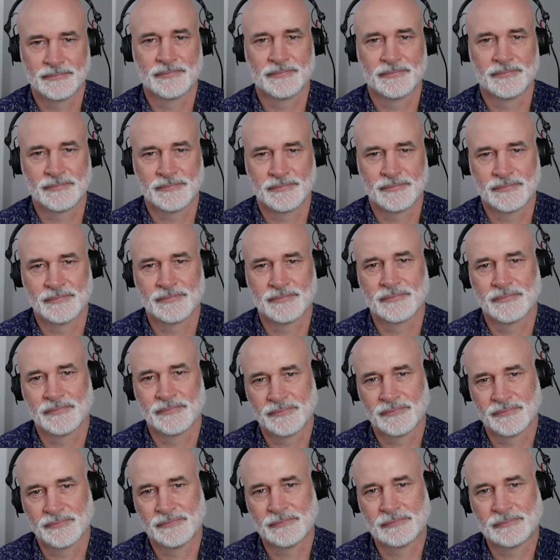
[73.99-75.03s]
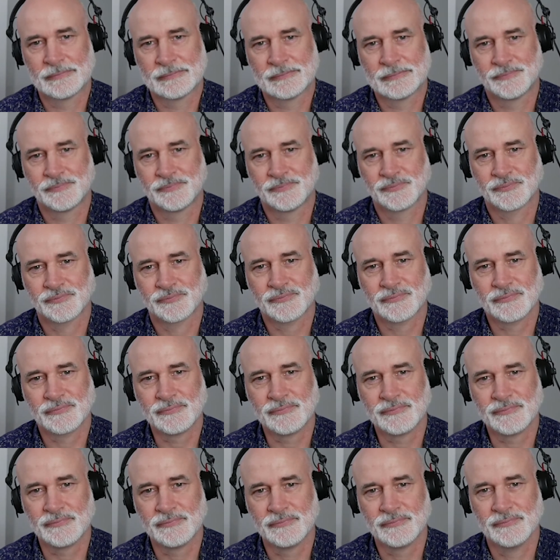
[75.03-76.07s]

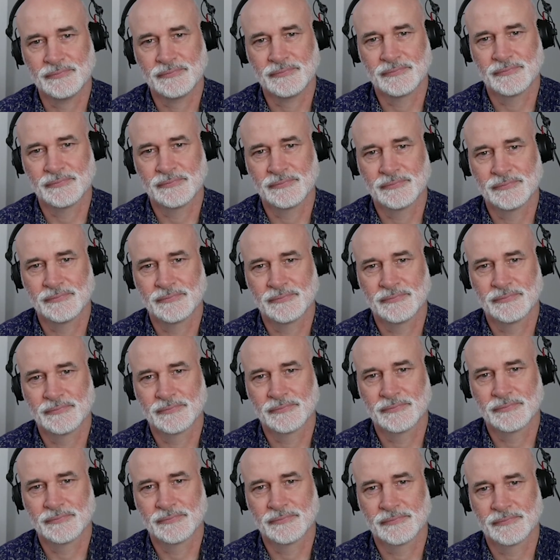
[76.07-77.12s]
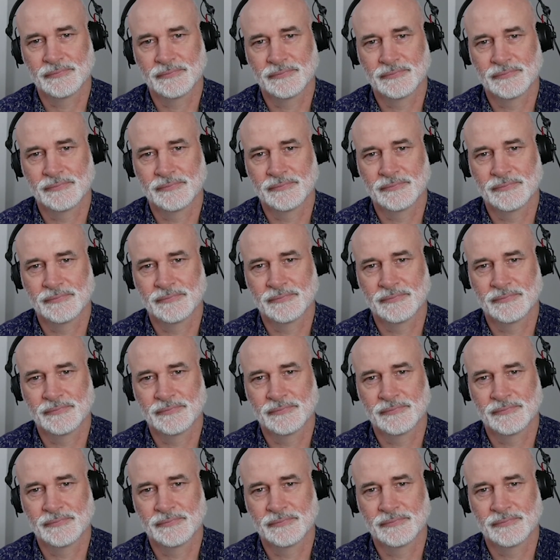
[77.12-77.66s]
[no speech]